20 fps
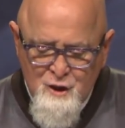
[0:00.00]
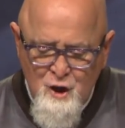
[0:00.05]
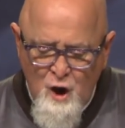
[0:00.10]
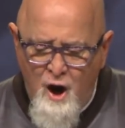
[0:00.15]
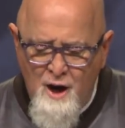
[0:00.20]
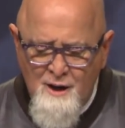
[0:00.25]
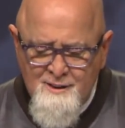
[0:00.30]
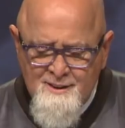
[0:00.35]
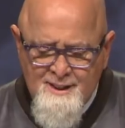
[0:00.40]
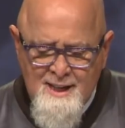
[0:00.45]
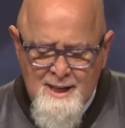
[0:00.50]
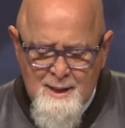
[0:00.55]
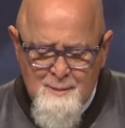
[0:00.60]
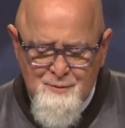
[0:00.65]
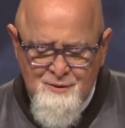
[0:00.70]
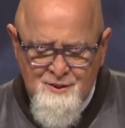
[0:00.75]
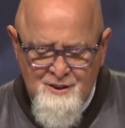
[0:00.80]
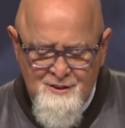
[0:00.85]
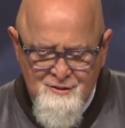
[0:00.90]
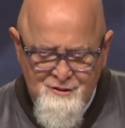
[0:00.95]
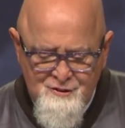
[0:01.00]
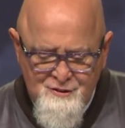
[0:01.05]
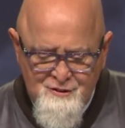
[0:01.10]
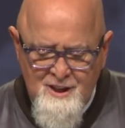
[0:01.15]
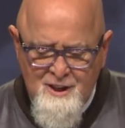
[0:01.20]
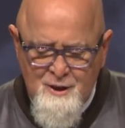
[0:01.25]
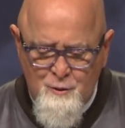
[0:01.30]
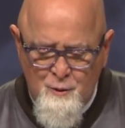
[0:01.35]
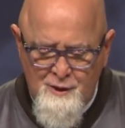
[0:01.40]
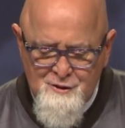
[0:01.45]
God keeps his
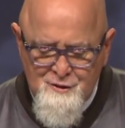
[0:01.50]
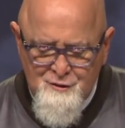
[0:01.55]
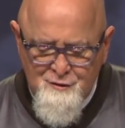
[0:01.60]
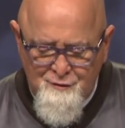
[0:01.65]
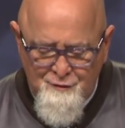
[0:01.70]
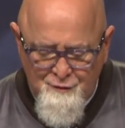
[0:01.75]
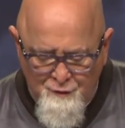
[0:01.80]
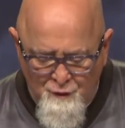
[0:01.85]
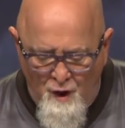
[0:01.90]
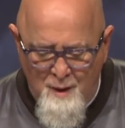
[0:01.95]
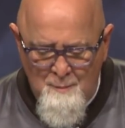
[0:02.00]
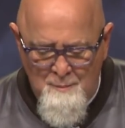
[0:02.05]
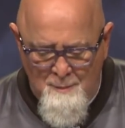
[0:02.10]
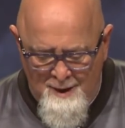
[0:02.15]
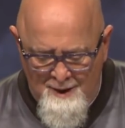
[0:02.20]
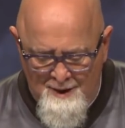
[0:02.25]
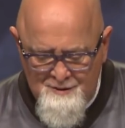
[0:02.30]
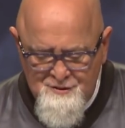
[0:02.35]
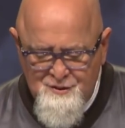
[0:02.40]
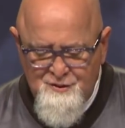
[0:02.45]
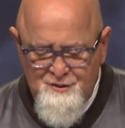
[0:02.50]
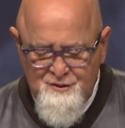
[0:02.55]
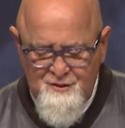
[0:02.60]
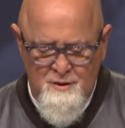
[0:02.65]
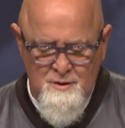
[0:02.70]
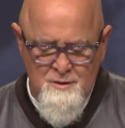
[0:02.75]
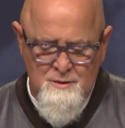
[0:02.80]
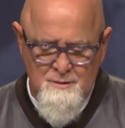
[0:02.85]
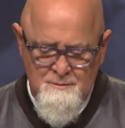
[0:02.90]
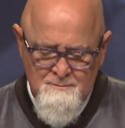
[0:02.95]
secrets from us.
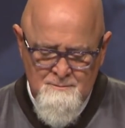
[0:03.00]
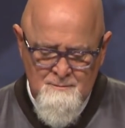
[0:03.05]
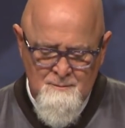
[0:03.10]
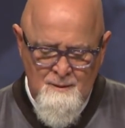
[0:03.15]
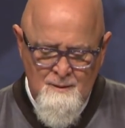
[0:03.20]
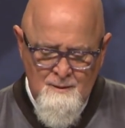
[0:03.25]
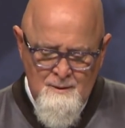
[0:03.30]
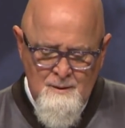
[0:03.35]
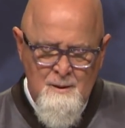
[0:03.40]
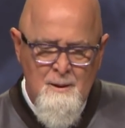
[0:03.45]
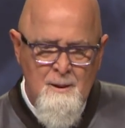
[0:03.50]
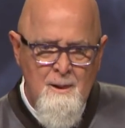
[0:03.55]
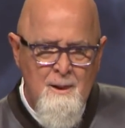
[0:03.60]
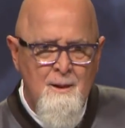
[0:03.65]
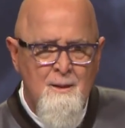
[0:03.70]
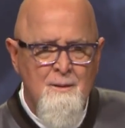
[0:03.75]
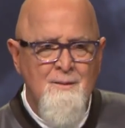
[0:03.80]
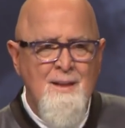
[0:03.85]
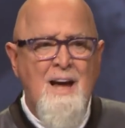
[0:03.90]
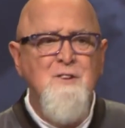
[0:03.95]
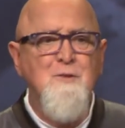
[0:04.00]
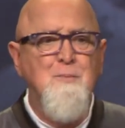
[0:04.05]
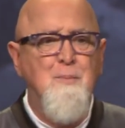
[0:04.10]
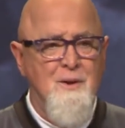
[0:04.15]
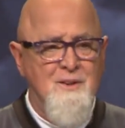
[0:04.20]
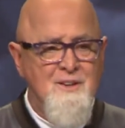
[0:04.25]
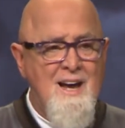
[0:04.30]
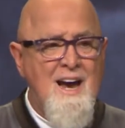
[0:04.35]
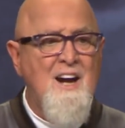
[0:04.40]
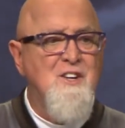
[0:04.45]
That's
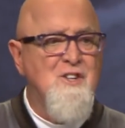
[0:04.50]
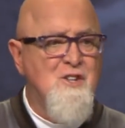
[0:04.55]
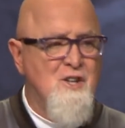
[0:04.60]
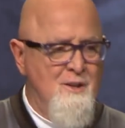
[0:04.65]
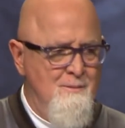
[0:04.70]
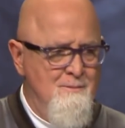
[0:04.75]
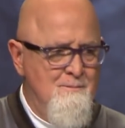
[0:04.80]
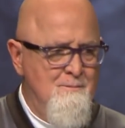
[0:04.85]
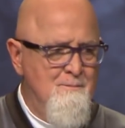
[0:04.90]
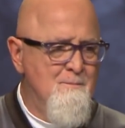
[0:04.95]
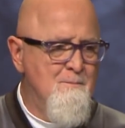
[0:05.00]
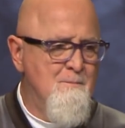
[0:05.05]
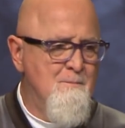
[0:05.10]
protection.